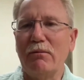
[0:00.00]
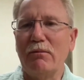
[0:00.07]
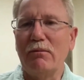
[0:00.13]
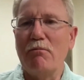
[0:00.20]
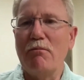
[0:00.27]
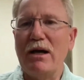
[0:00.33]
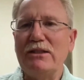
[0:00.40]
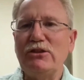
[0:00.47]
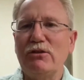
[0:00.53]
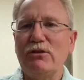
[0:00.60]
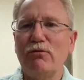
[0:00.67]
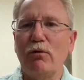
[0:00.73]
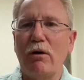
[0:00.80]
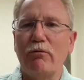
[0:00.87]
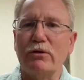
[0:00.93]
much of
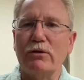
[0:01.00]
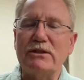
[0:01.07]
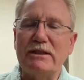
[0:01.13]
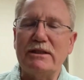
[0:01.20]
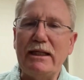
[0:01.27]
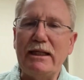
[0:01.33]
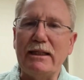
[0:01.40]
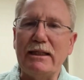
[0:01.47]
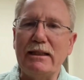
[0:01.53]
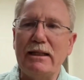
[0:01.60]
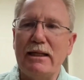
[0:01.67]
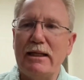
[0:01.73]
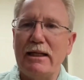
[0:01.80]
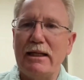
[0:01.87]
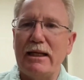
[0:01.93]
what we're seeing
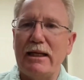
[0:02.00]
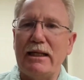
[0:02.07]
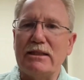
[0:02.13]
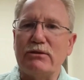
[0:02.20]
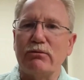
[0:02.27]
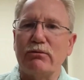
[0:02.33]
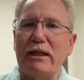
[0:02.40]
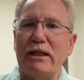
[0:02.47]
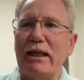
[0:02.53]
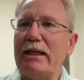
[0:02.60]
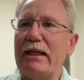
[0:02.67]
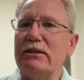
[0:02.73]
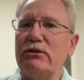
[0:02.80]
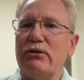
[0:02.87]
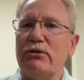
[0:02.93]
is
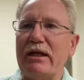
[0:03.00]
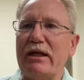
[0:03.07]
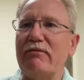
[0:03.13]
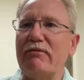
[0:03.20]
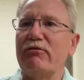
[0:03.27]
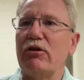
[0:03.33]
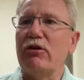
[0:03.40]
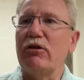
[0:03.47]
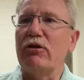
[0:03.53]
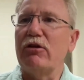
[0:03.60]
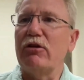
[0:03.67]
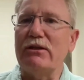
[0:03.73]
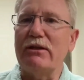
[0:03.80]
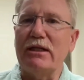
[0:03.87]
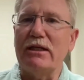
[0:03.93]
related to the
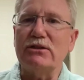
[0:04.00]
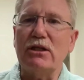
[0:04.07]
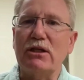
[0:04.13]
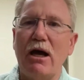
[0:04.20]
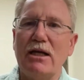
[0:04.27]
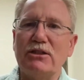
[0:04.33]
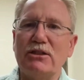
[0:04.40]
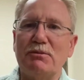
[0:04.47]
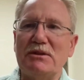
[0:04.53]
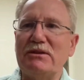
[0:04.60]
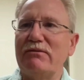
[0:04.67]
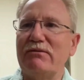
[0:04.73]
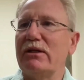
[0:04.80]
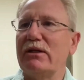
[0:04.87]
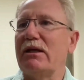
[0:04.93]
inflammation that is caused
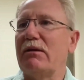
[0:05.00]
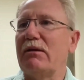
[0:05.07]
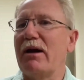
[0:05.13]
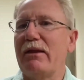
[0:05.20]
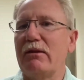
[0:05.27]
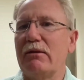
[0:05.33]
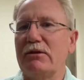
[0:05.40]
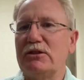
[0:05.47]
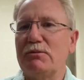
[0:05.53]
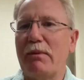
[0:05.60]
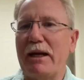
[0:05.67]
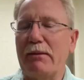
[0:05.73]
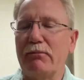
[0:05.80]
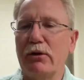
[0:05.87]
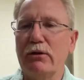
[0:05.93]
specifically by the
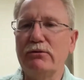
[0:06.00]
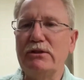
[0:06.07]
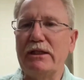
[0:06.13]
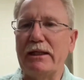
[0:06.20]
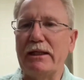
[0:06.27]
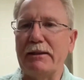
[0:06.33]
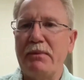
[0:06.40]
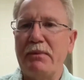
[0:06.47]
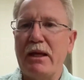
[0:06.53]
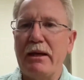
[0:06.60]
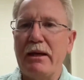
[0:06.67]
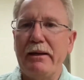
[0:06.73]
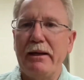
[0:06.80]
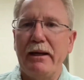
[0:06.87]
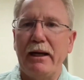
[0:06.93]
spike protein.
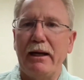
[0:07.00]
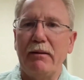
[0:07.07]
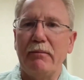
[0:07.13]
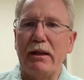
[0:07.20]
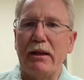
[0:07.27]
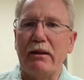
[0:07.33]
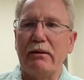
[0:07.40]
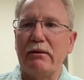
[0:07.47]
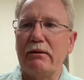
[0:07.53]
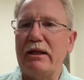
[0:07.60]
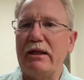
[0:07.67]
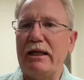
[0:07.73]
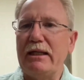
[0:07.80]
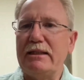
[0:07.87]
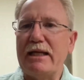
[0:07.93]

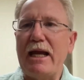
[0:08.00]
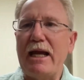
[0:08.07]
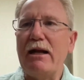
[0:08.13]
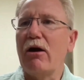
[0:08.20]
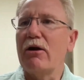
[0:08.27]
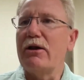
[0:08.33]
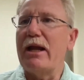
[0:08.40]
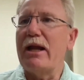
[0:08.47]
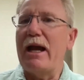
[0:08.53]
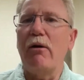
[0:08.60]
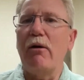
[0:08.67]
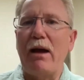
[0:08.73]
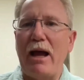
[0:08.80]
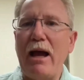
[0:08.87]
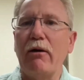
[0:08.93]
The data are
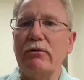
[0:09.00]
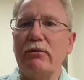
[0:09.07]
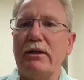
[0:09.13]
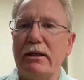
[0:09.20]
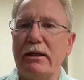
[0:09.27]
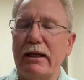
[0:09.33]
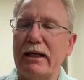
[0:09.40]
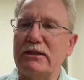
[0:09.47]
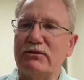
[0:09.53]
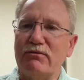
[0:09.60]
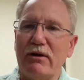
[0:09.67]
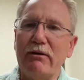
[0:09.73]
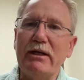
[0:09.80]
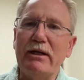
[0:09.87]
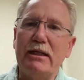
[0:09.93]
now out, and it's
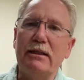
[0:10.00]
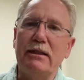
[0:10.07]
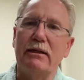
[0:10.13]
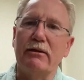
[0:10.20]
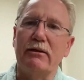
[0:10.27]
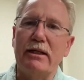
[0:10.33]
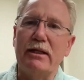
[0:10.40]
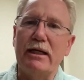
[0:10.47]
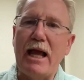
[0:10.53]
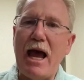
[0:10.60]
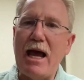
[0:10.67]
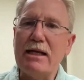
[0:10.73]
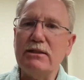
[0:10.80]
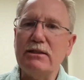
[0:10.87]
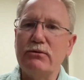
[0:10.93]
very clear that it
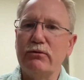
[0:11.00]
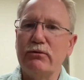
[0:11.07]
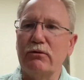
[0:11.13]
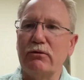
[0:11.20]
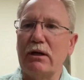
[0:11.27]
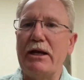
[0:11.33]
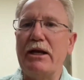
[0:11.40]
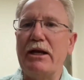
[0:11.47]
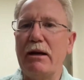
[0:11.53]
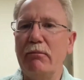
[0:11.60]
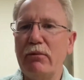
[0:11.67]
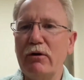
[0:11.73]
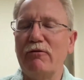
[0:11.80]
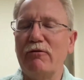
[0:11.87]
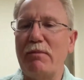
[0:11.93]
acts through a
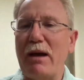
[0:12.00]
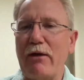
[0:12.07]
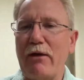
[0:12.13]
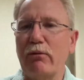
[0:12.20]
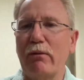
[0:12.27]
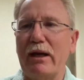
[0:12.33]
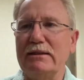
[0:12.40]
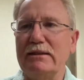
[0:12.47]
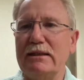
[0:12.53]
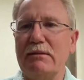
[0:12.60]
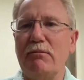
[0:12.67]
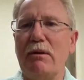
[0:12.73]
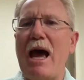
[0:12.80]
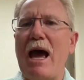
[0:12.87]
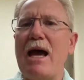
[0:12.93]
number of pathways.
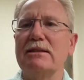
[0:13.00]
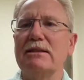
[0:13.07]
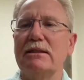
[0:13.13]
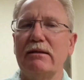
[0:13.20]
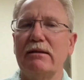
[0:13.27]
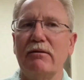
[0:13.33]
It acts